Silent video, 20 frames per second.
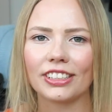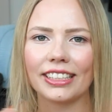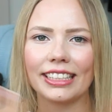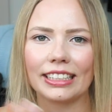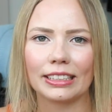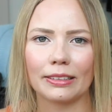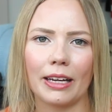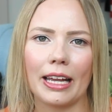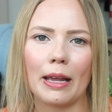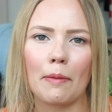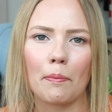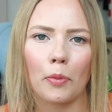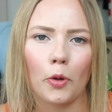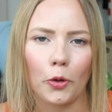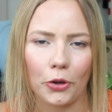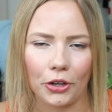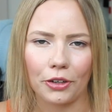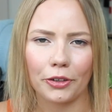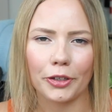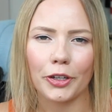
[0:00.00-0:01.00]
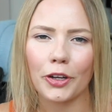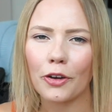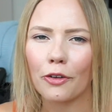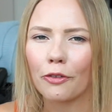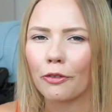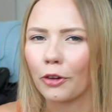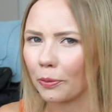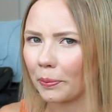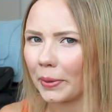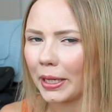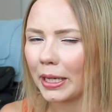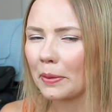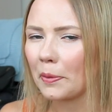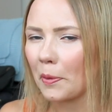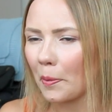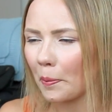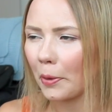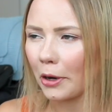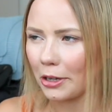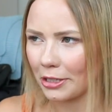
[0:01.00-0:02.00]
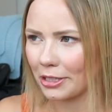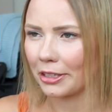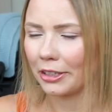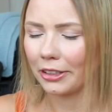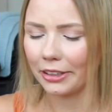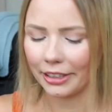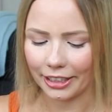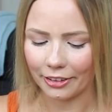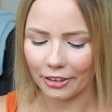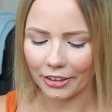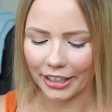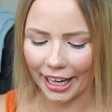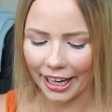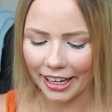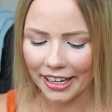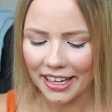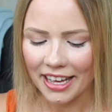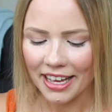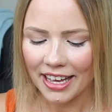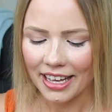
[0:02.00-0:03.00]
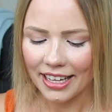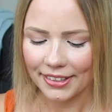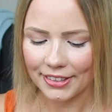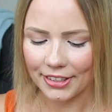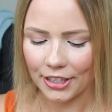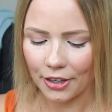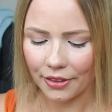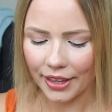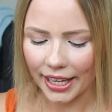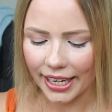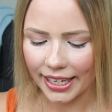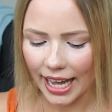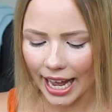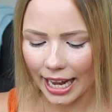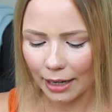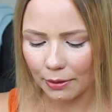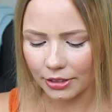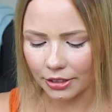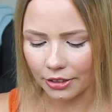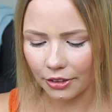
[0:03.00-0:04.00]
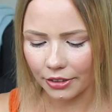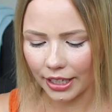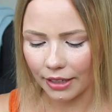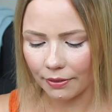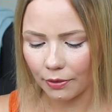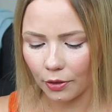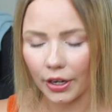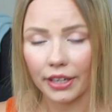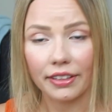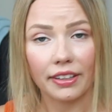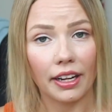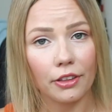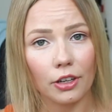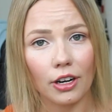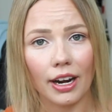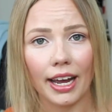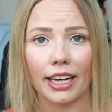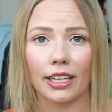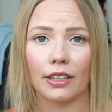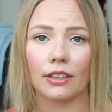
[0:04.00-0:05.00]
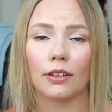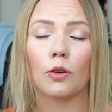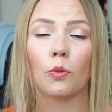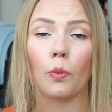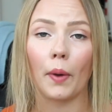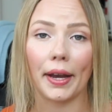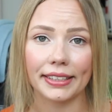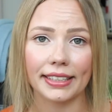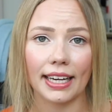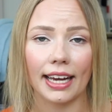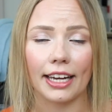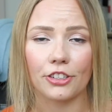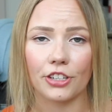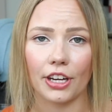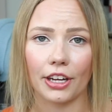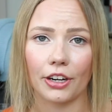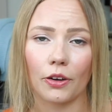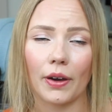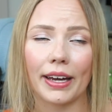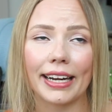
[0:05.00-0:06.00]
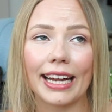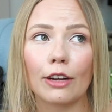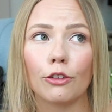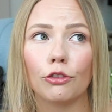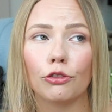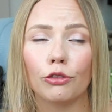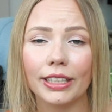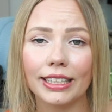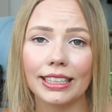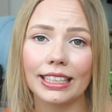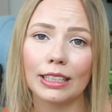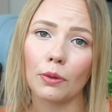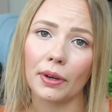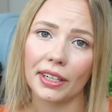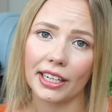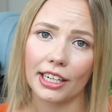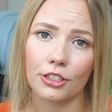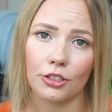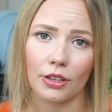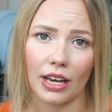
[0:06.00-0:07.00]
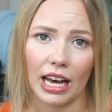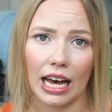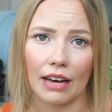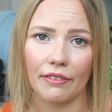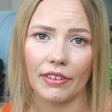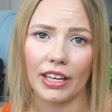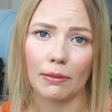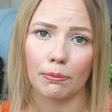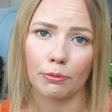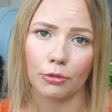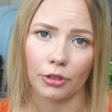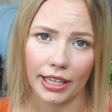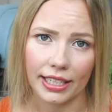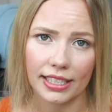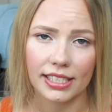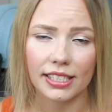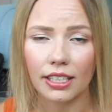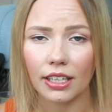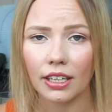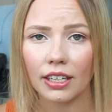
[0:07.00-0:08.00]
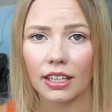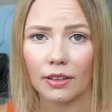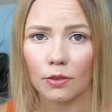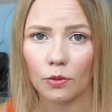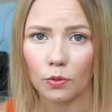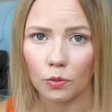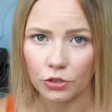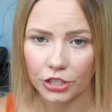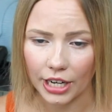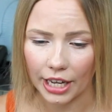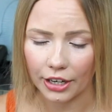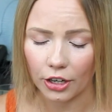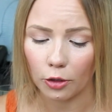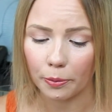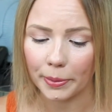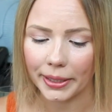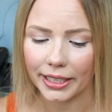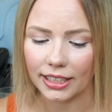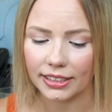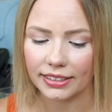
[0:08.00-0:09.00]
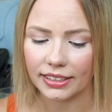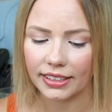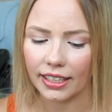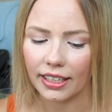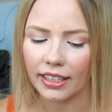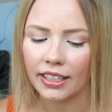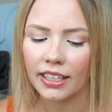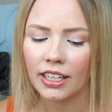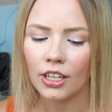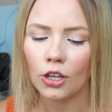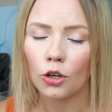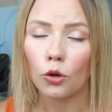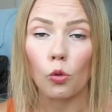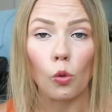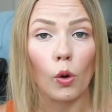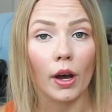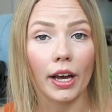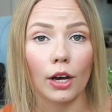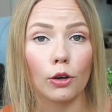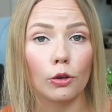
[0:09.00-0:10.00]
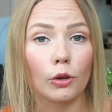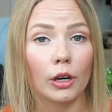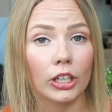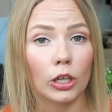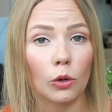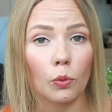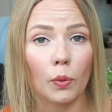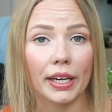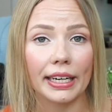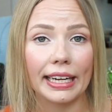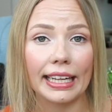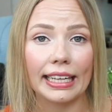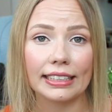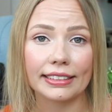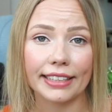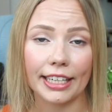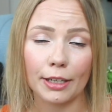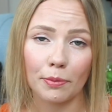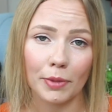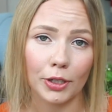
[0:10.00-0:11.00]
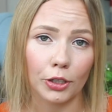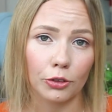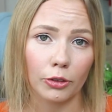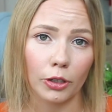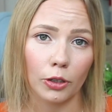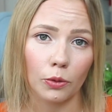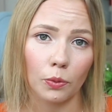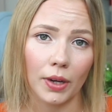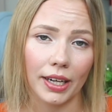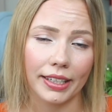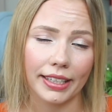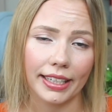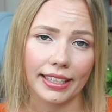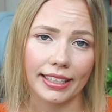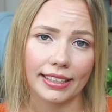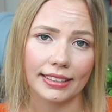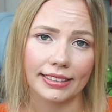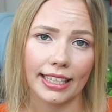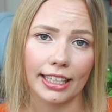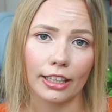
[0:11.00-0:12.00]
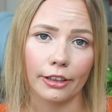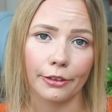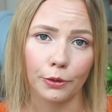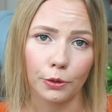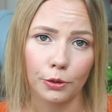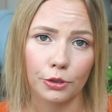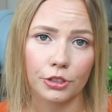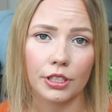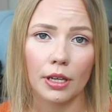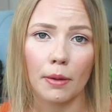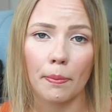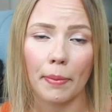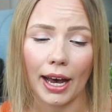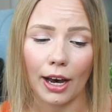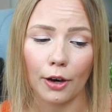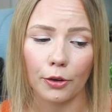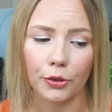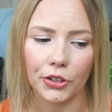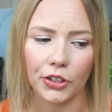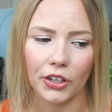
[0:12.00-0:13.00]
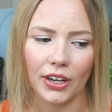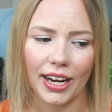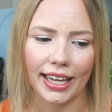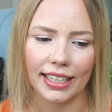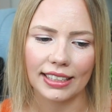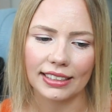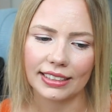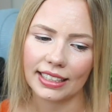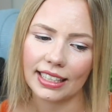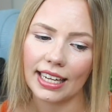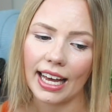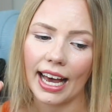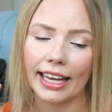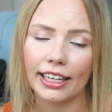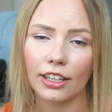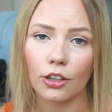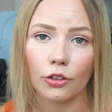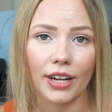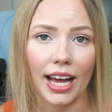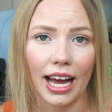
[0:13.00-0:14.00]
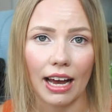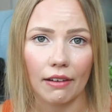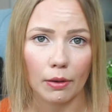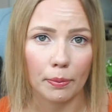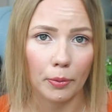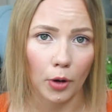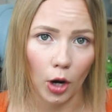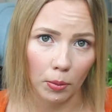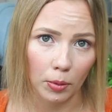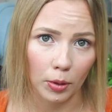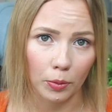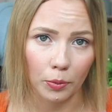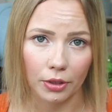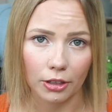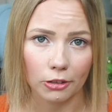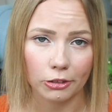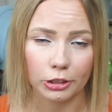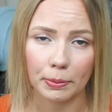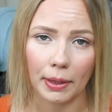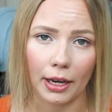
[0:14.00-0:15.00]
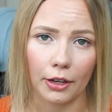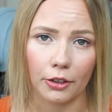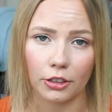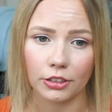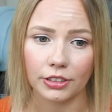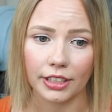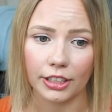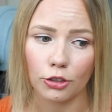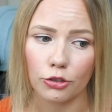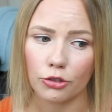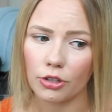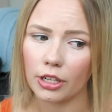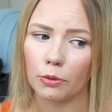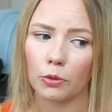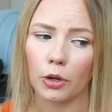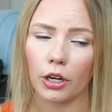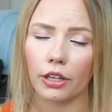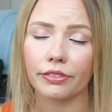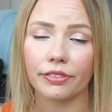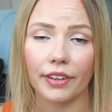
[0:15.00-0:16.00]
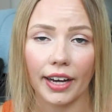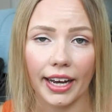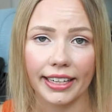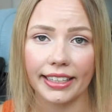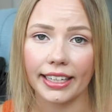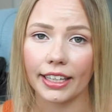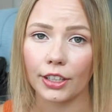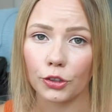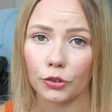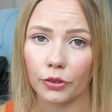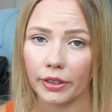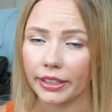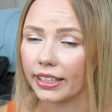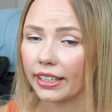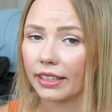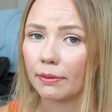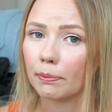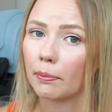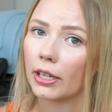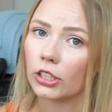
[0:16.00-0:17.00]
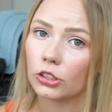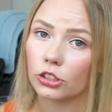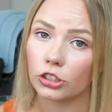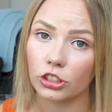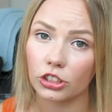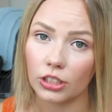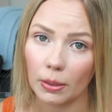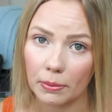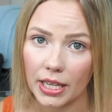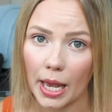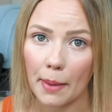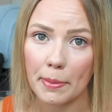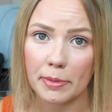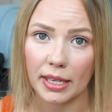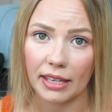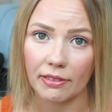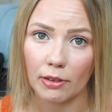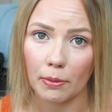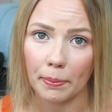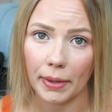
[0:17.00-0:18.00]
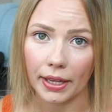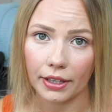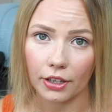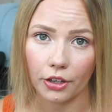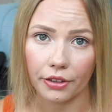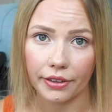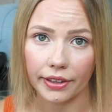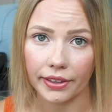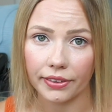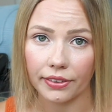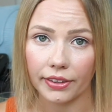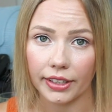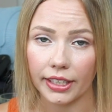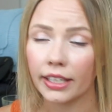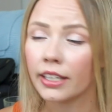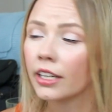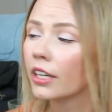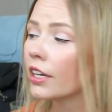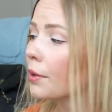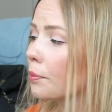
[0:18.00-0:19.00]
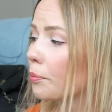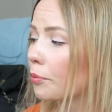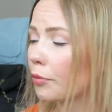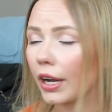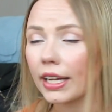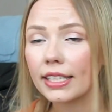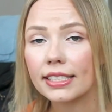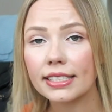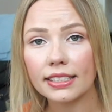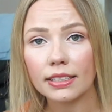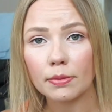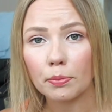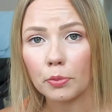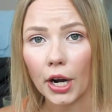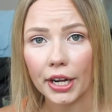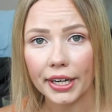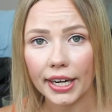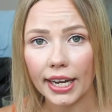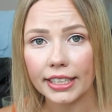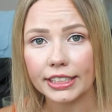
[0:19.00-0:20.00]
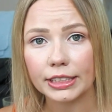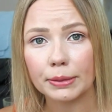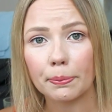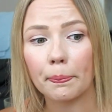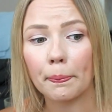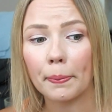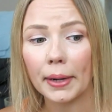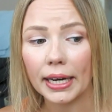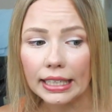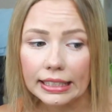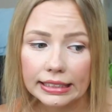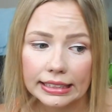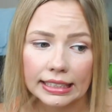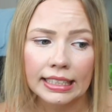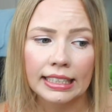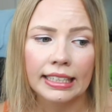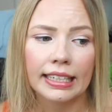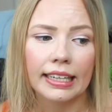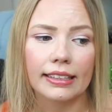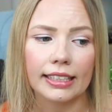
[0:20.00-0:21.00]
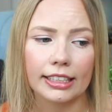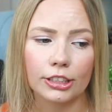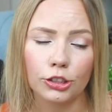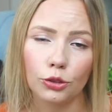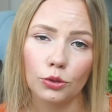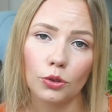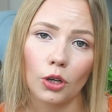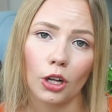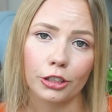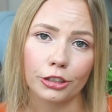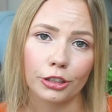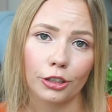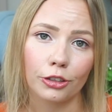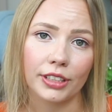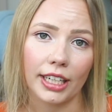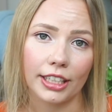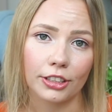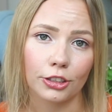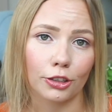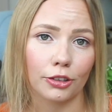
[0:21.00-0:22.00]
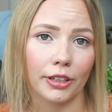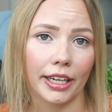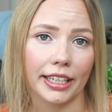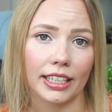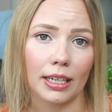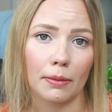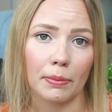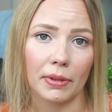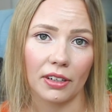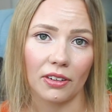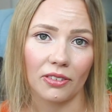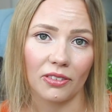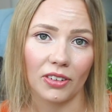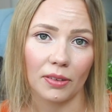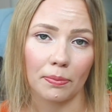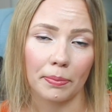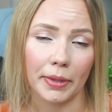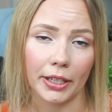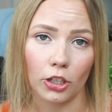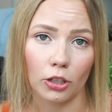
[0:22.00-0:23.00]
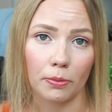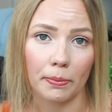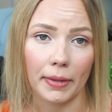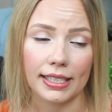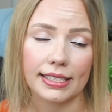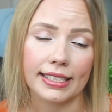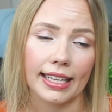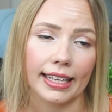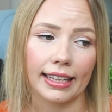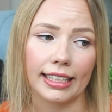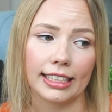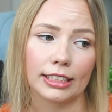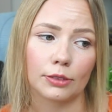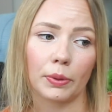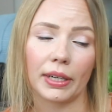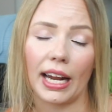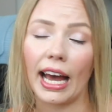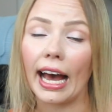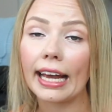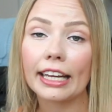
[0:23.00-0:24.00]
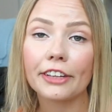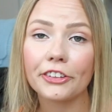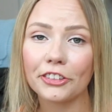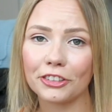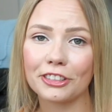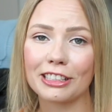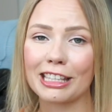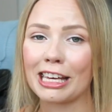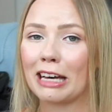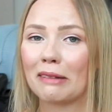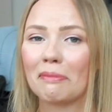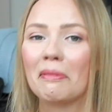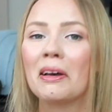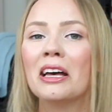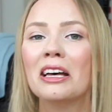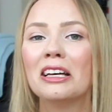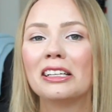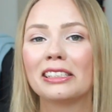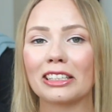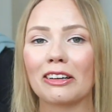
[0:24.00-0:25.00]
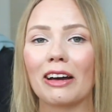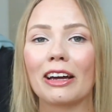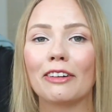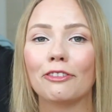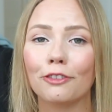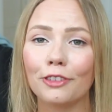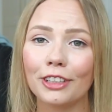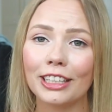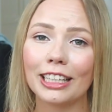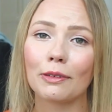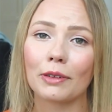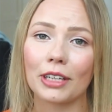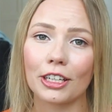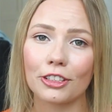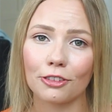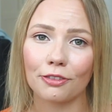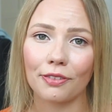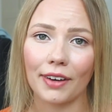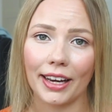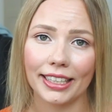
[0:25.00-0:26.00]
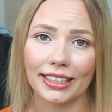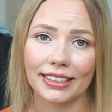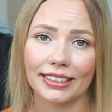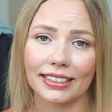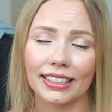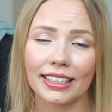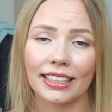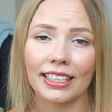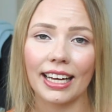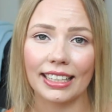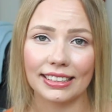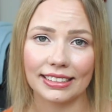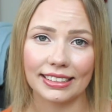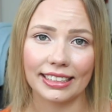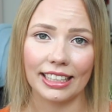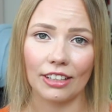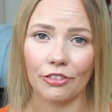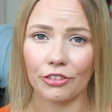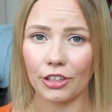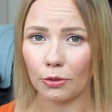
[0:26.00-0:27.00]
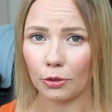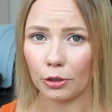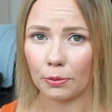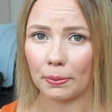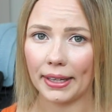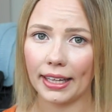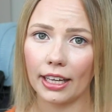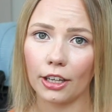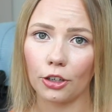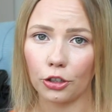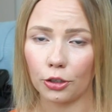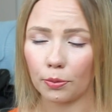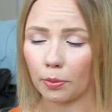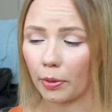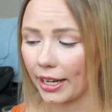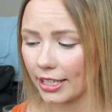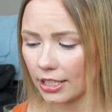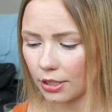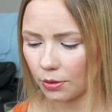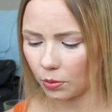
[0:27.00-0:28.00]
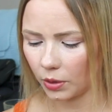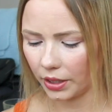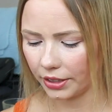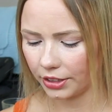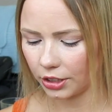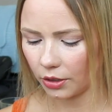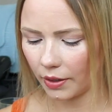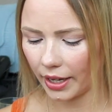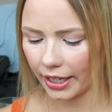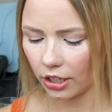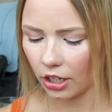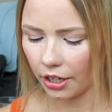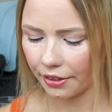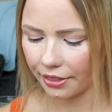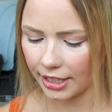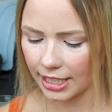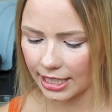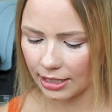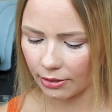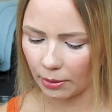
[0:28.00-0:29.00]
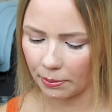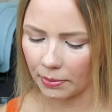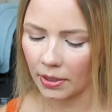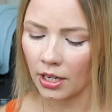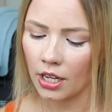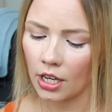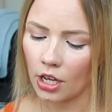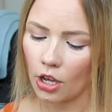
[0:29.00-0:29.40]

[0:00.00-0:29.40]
is important for me personally, okay? So then I was looking for another white eyeshadow, and I really wanted to have a pressed shadow because the Orga one is a mineral one. It is a loose powder, and I don't have a problem with loose powders. They usually work fine and great, and sometimes even better than the pressed products, but they do also tend to create a bit of a bigger mess, at least when I use them. So I really wanted to find and see if there would be a good pressed one. So I got this from